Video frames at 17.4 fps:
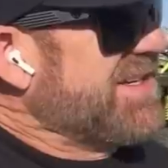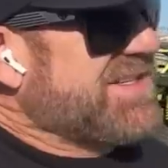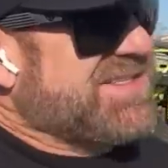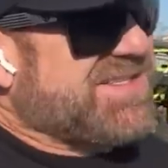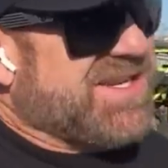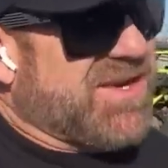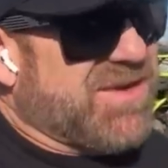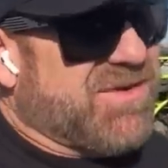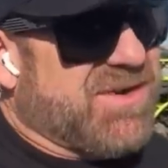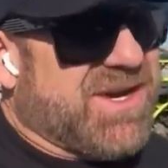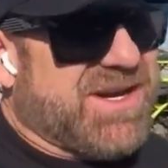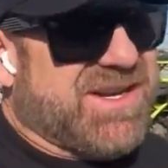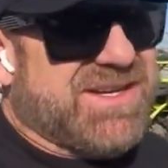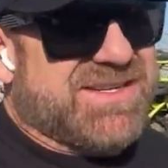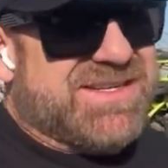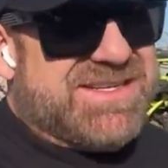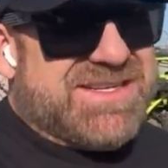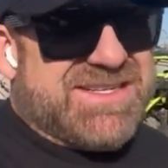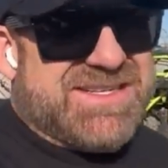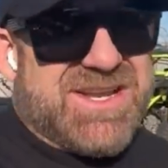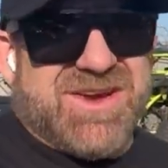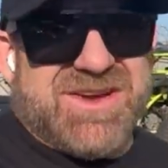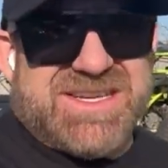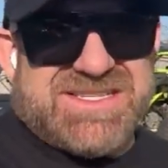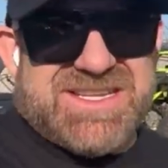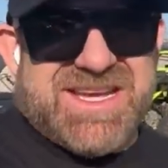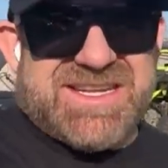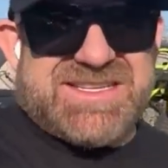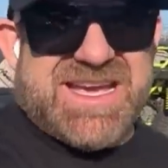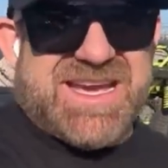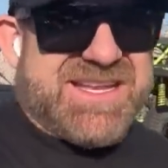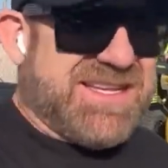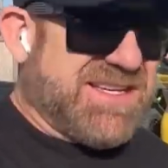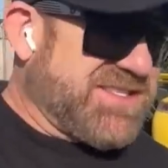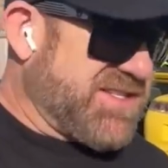So uh, no, he's not
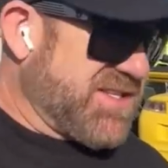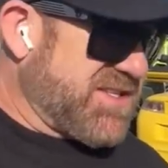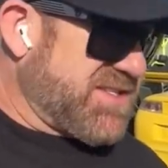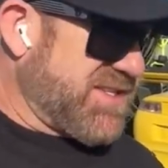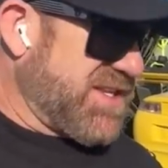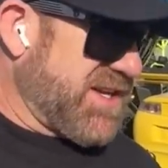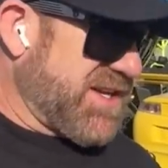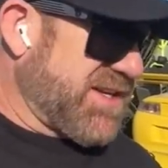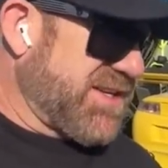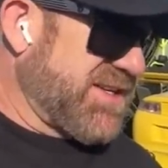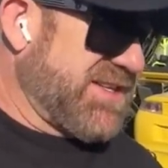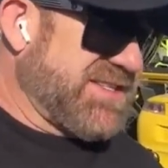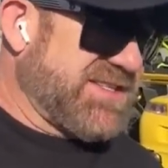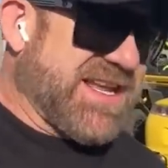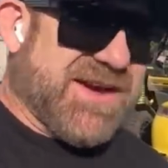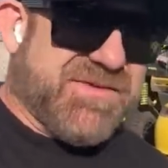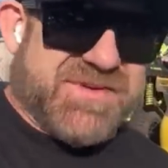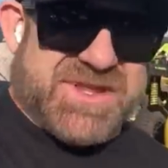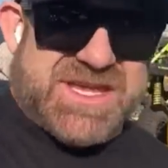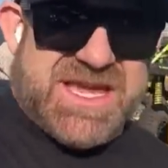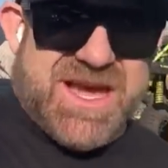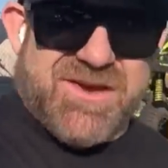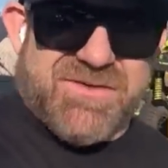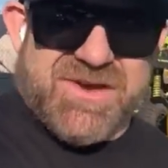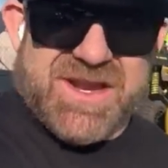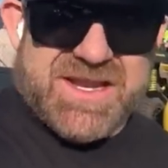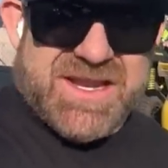dead. He's just uh, he's down for the count right